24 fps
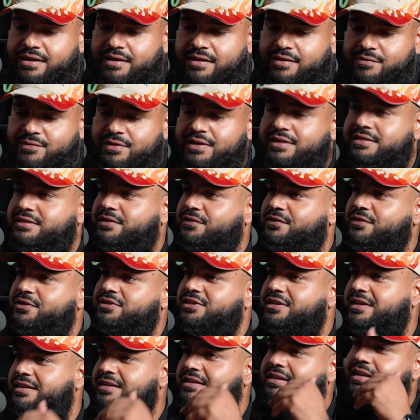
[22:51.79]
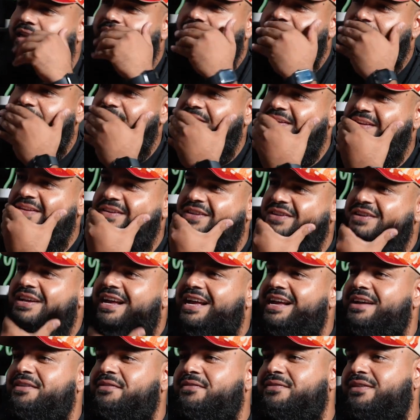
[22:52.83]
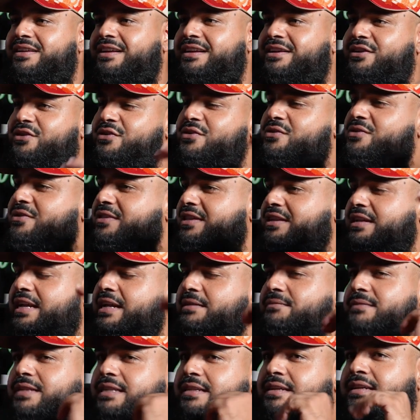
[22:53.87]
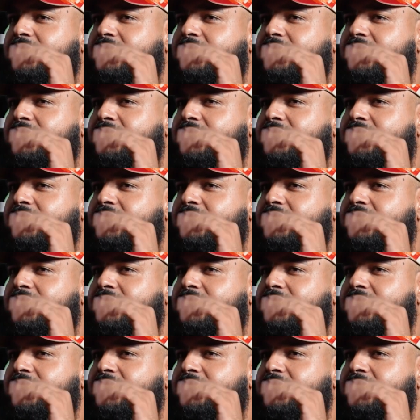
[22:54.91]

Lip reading: what does the future look like for you? Do you have a goal that, like,